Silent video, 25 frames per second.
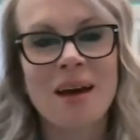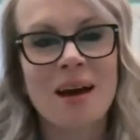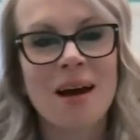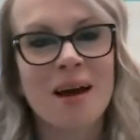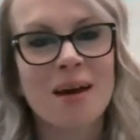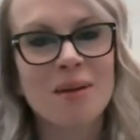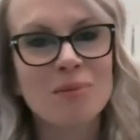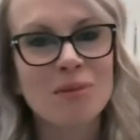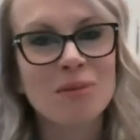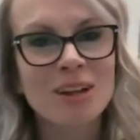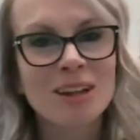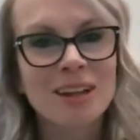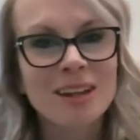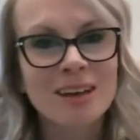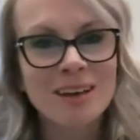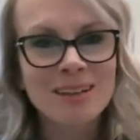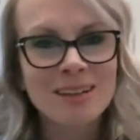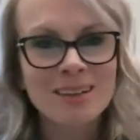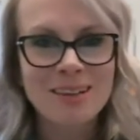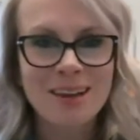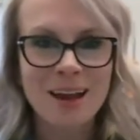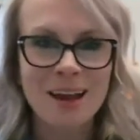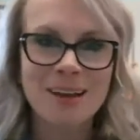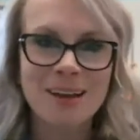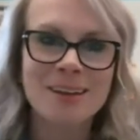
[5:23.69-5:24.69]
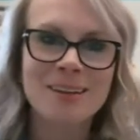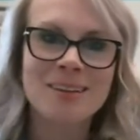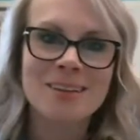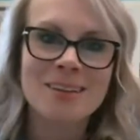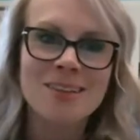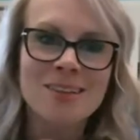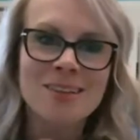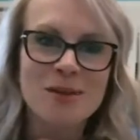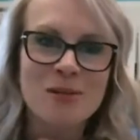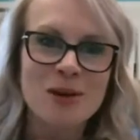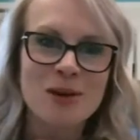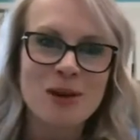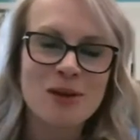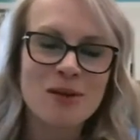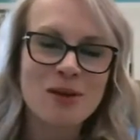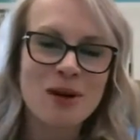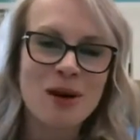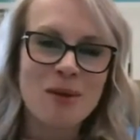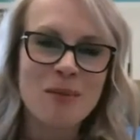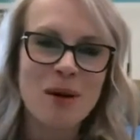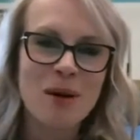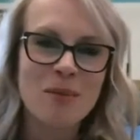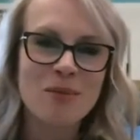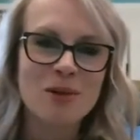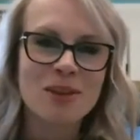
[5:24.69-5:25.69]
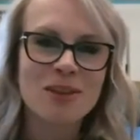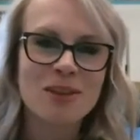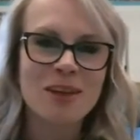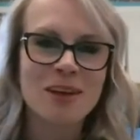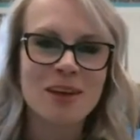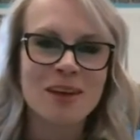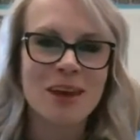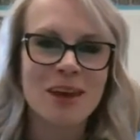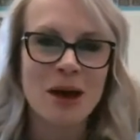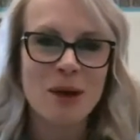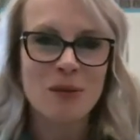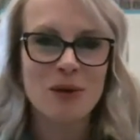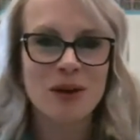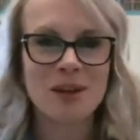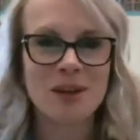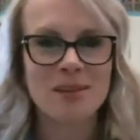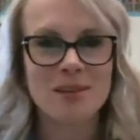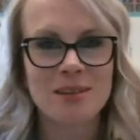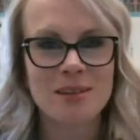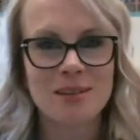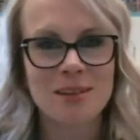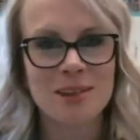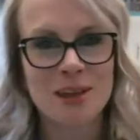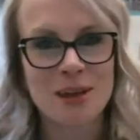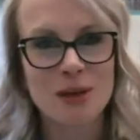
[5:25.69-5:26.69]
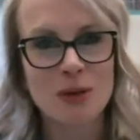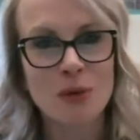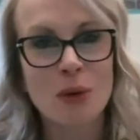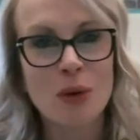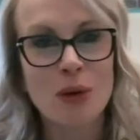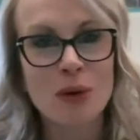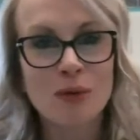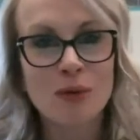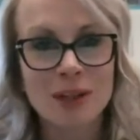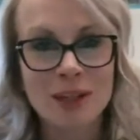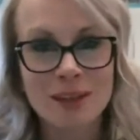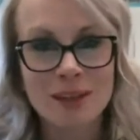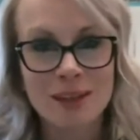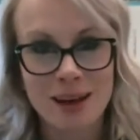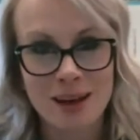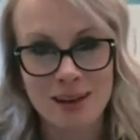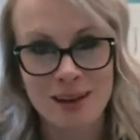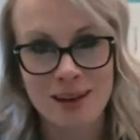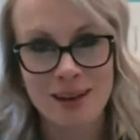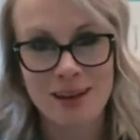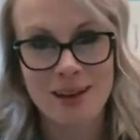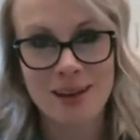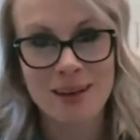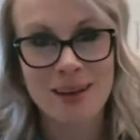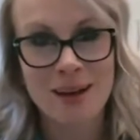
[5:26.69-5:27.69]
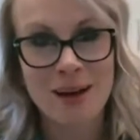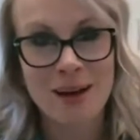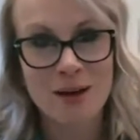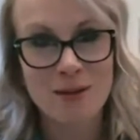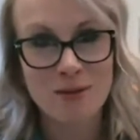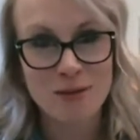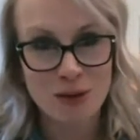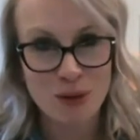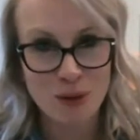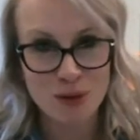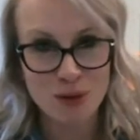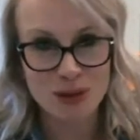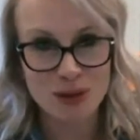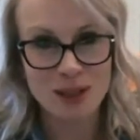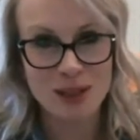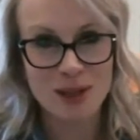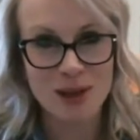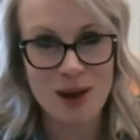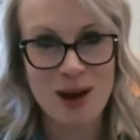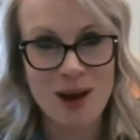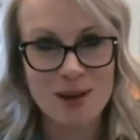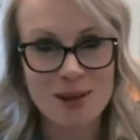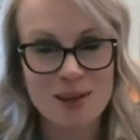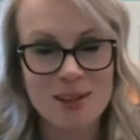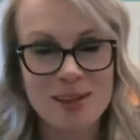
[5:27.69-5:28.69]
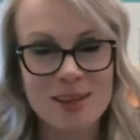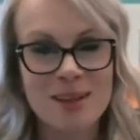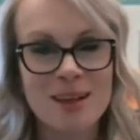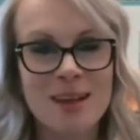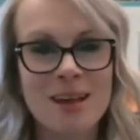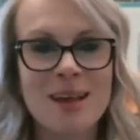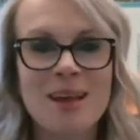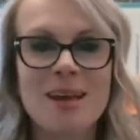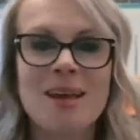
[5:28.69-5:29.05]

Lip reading: I'm really excited to see what you come up with. I can't wait to see your retelling of Goldilocks.